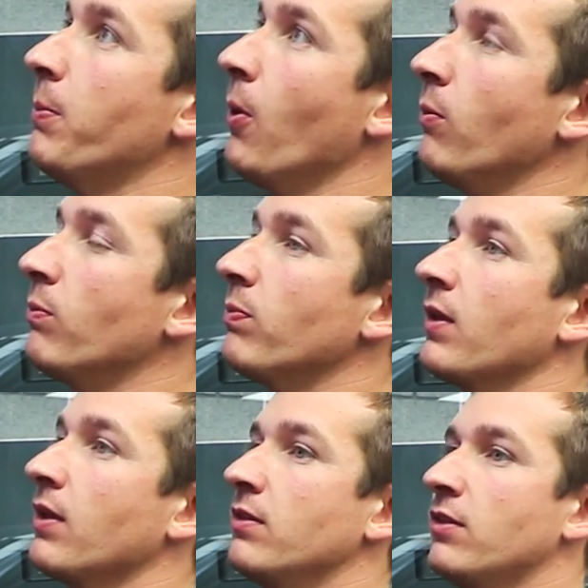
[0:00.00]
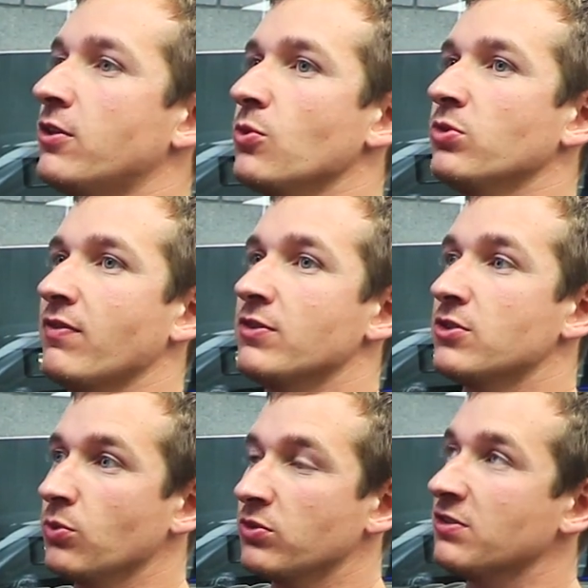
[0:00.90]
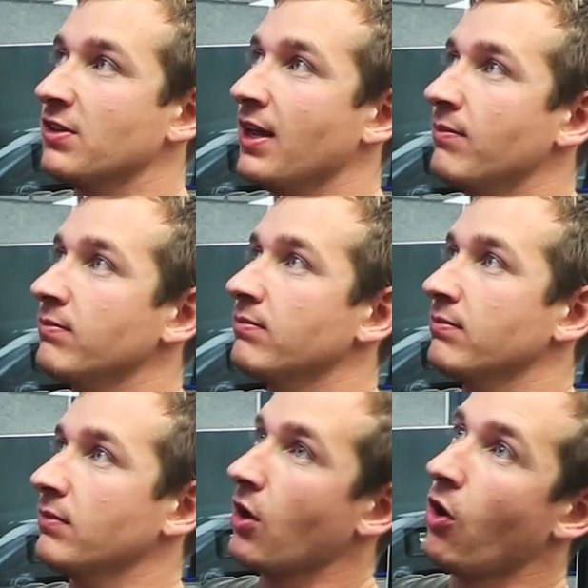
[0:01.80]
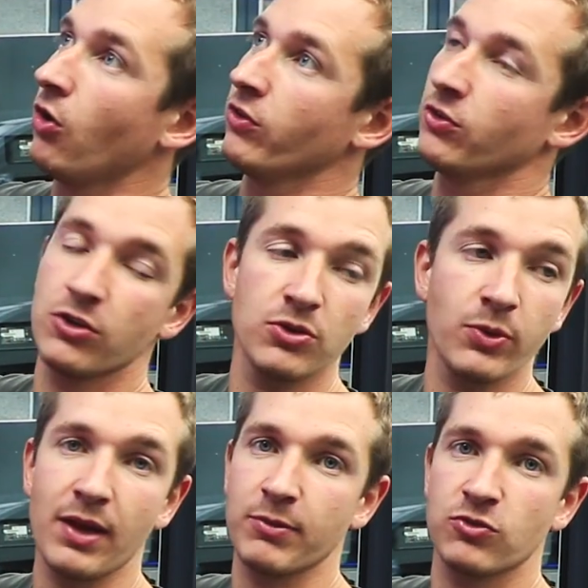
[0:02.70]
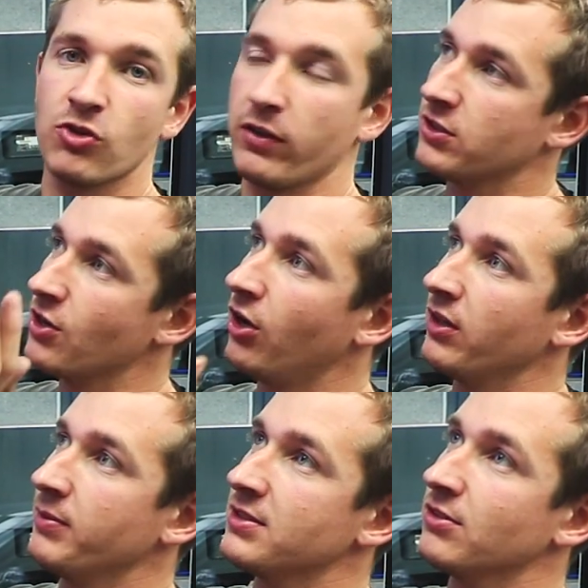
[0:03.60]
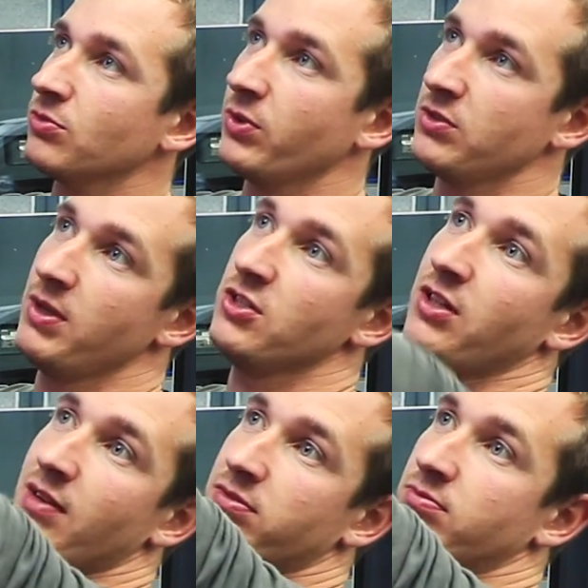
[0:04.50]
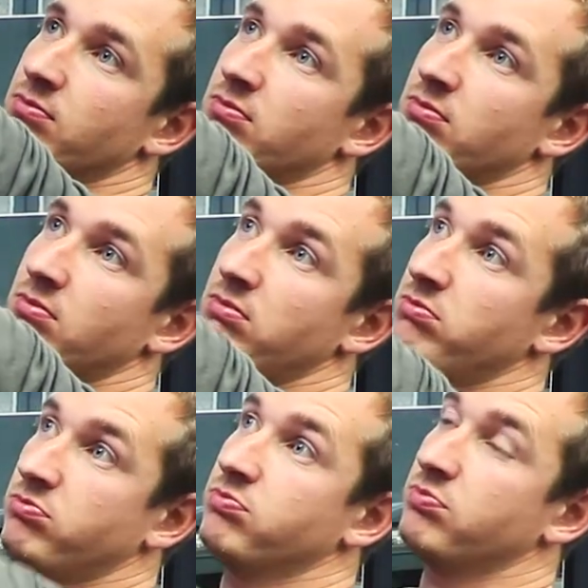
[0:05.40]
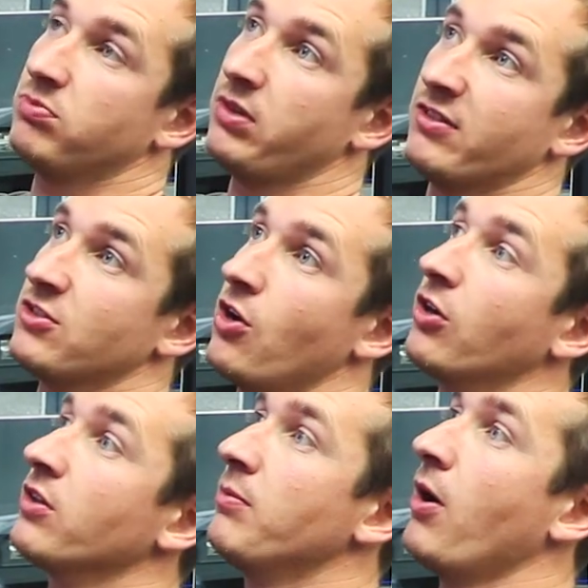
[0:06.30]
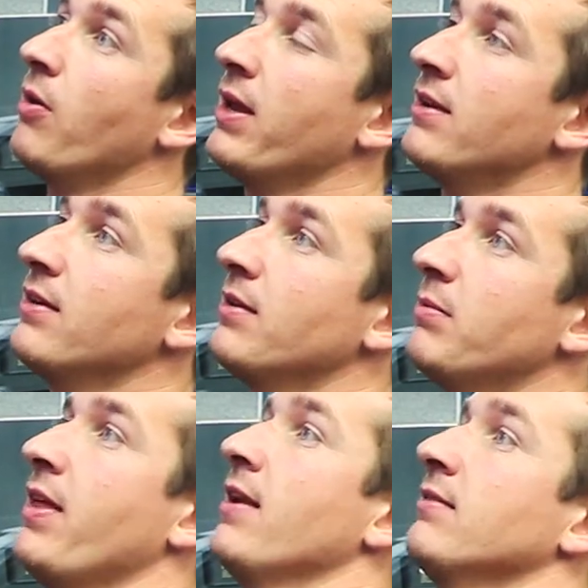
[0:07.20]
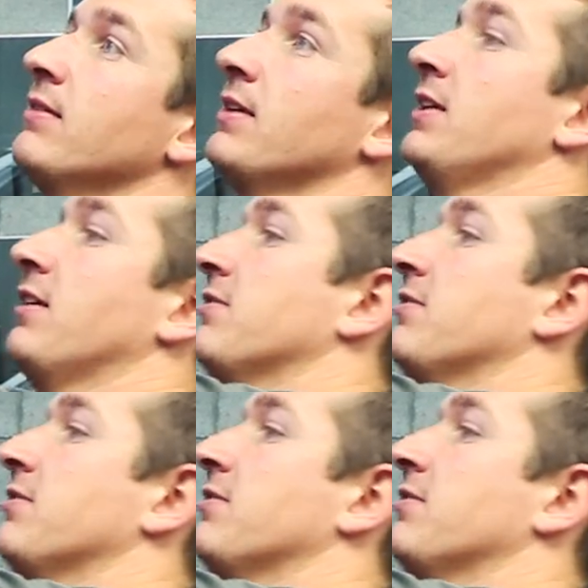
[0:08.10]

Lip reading: But the 272 is the same. All they're going to do with them is drop the torque limiters, which means you'll have less torque at the bottom end, but then you